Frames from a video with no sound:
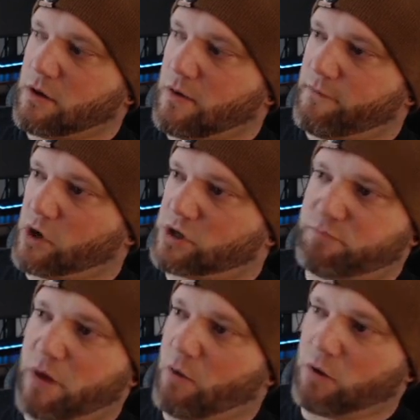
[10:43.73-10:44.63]
First
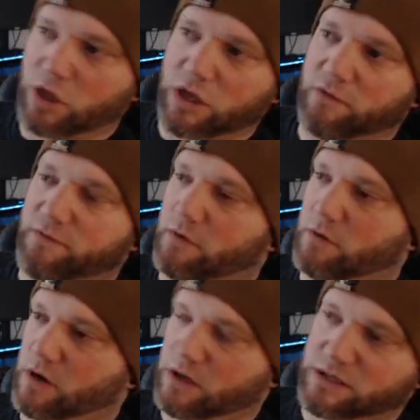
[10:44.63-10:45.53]
spot we're looking
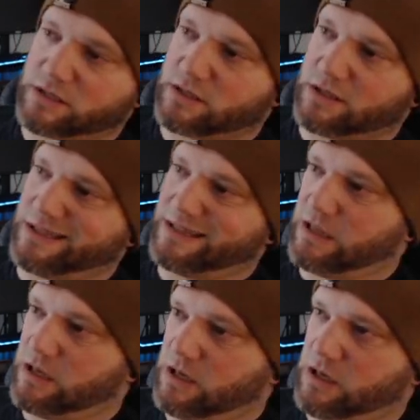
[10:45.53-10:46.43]
for is
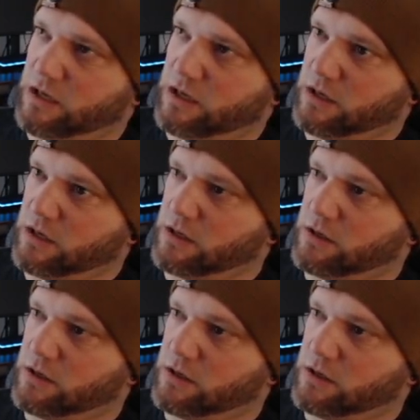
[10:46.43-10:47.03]
the